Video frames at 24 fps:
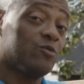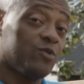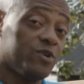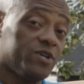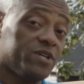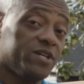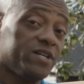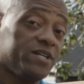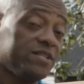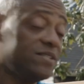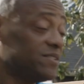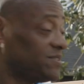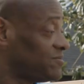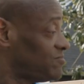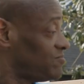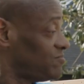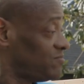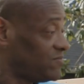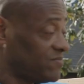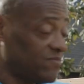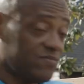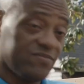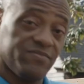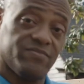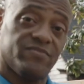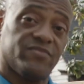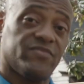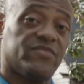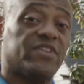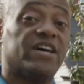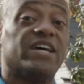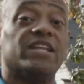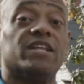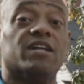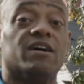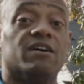wood,
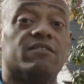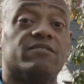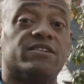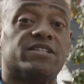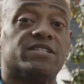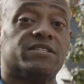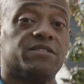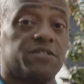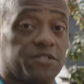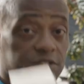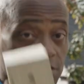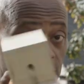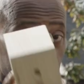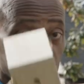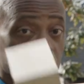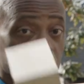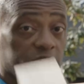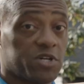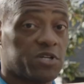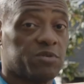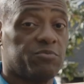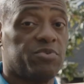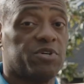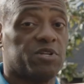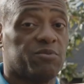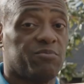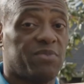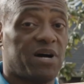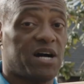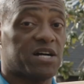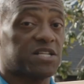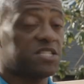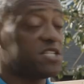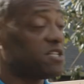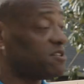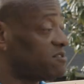they love it. So we're going to put a
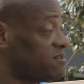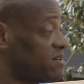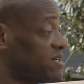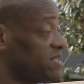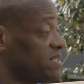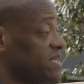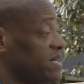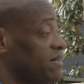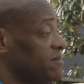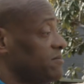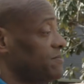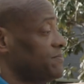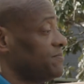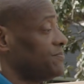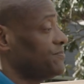box here right now.